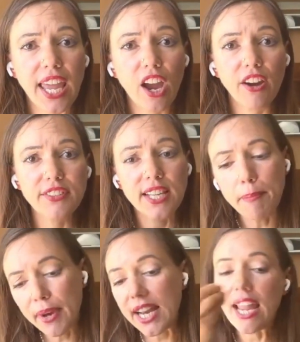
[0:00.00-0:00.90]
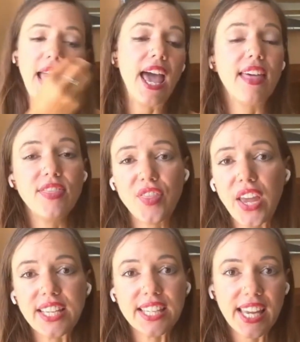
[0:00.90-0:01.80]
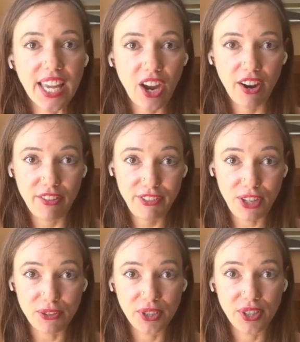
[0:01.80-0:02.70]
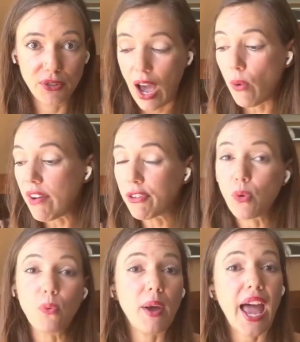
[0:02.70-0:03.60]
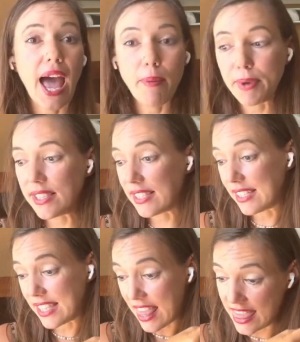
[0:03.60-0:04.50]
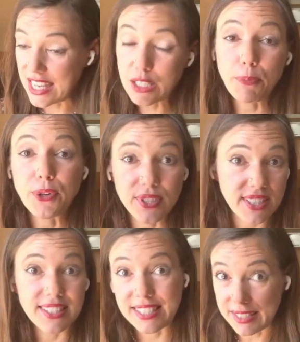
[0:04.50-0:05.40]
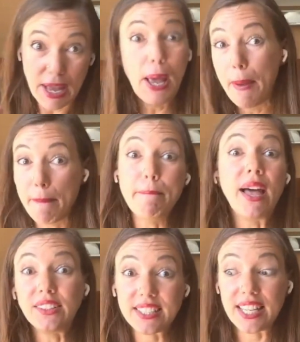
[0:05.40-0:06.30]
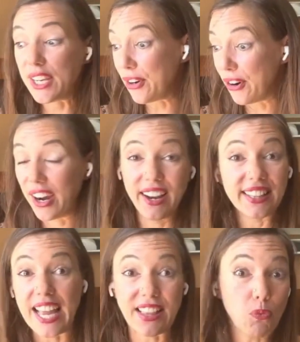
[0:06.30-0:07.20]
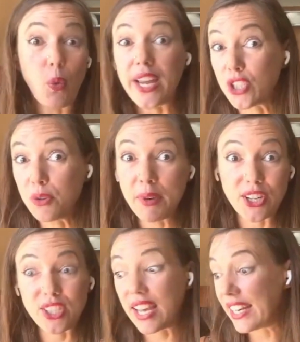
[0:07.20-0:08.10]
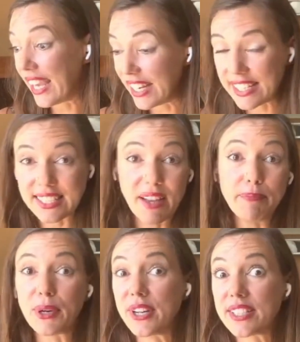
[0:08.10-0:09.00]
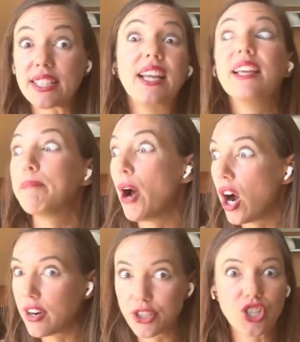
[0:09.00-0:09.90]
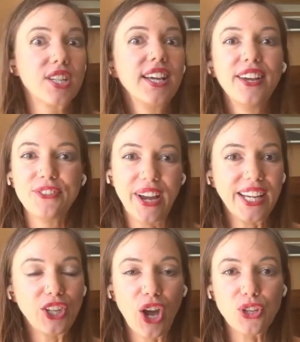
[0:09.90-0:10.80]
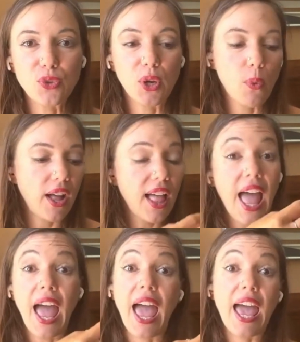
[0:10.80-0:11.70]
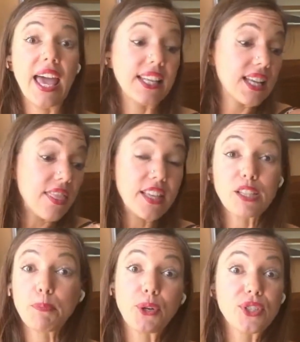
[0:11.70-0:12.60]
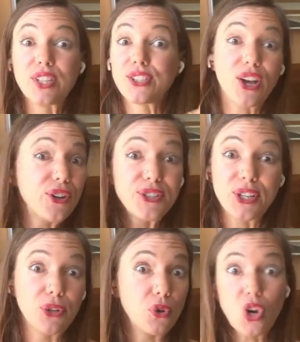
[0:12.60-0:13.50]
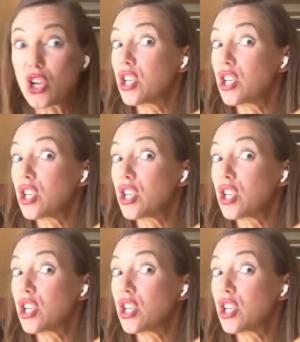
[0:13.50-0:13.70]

care of somebody and they take care of you. However, what happens is this person's melting, or like way too much sun, getting sunburnt, parched, right? Not doing well. And this person's also